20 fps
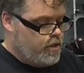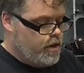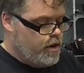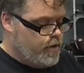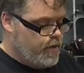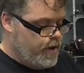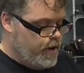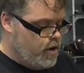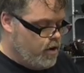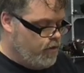So
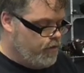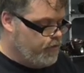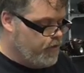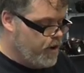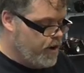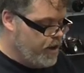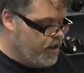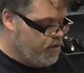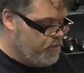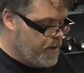there we go.
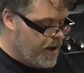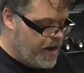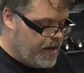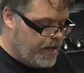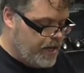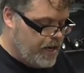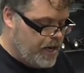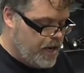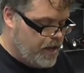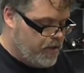Front end's
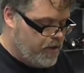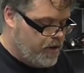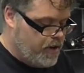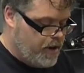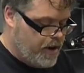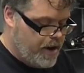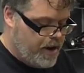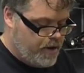back together.